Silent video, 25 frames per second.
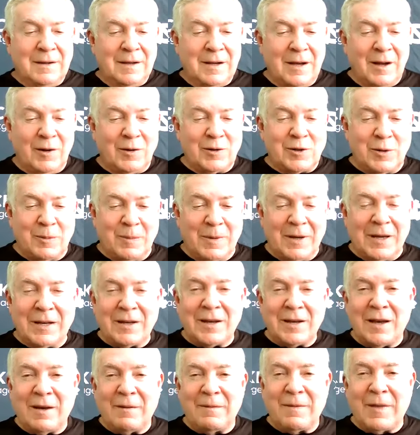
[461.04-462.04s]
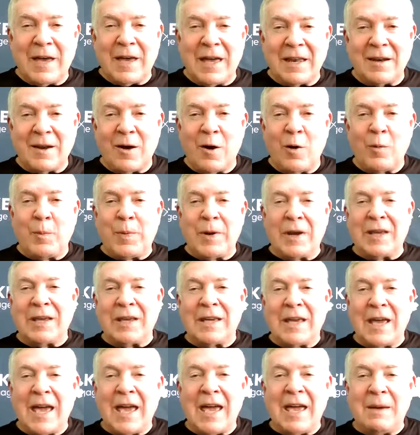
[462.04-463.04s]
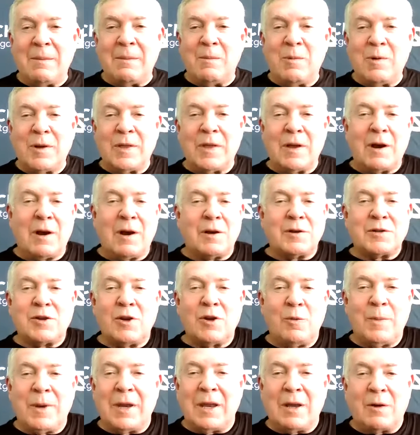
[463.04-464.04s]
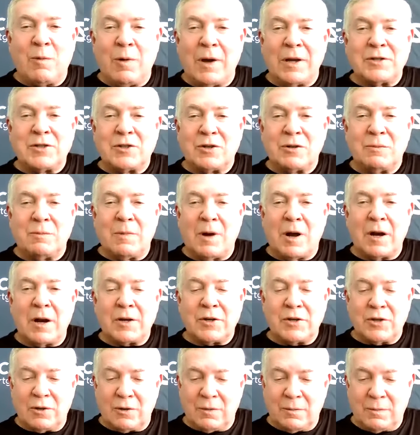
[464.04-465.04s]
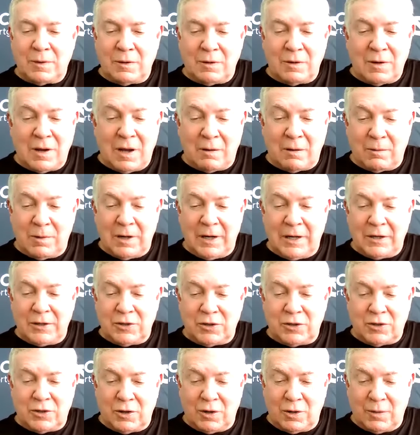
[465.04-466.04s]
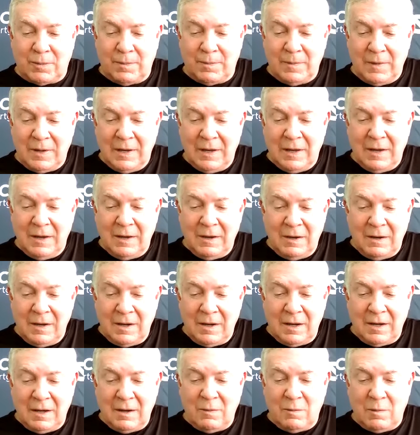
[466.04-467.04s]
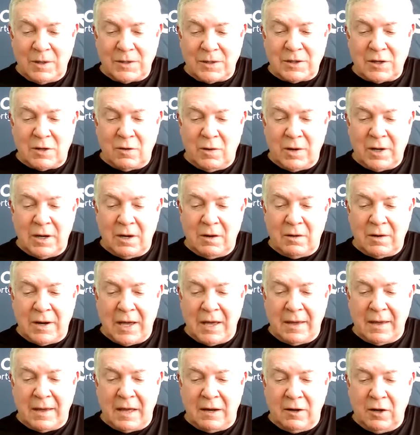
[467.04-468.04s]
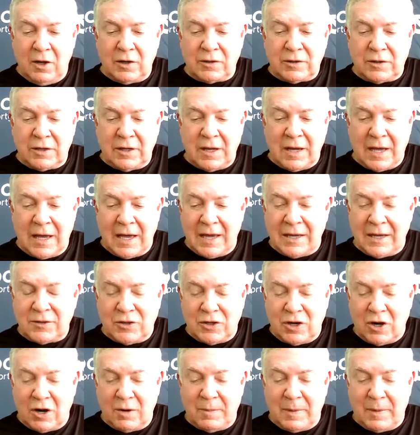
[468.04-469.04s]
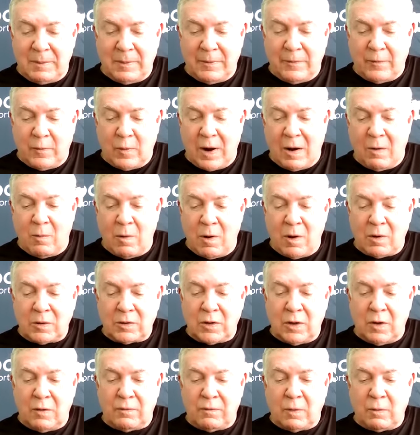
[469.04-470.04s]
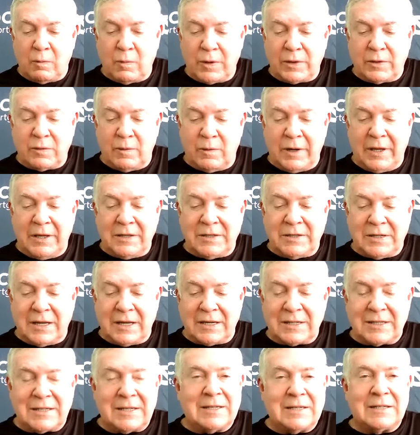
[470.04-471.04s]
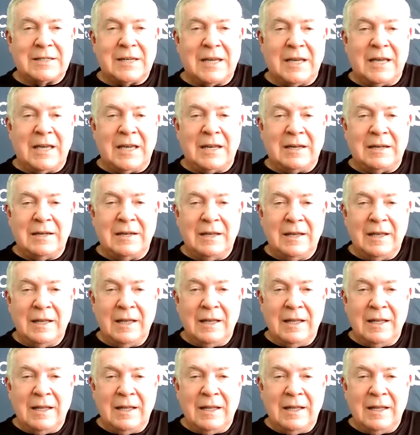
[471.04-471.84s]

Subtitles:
ultimate of that opening game, where there are so many question marks, you're not really sure what's going on. I asked Jeremy before I walked over. We're 26 and 10